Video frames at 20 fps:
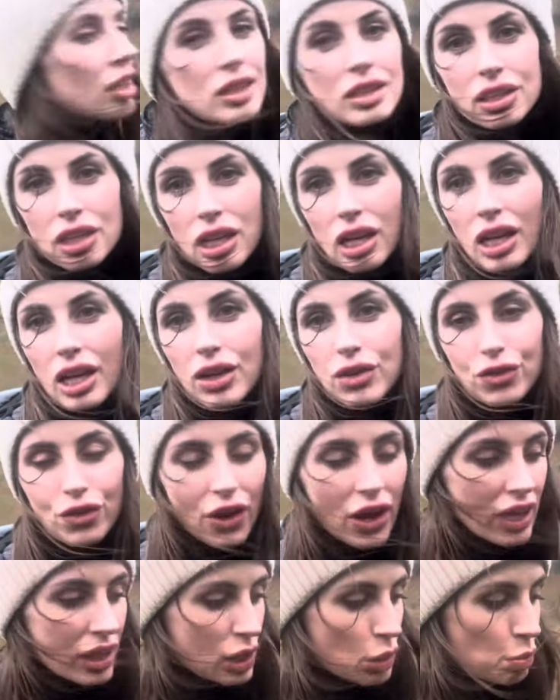The
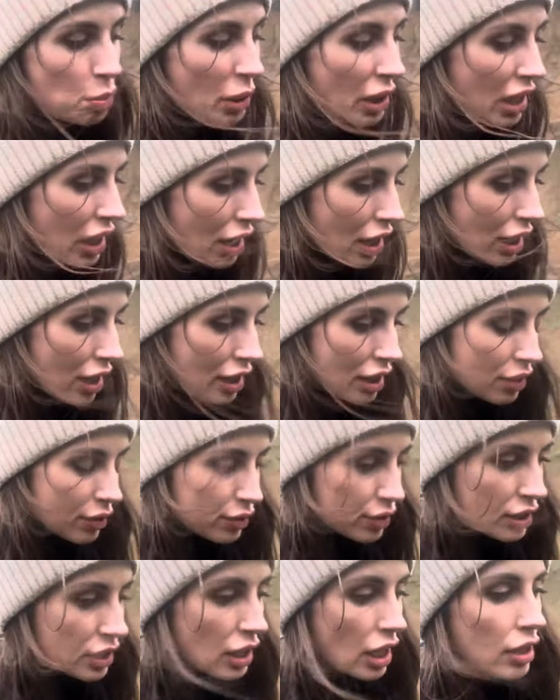first sprinkling of
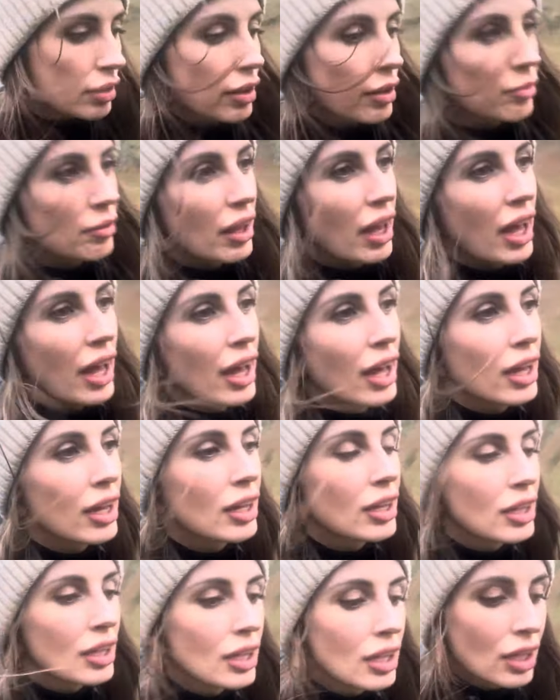snow up
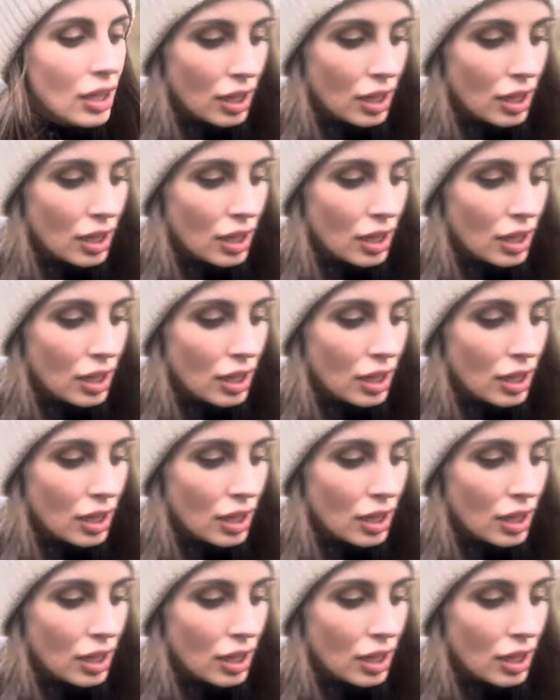there.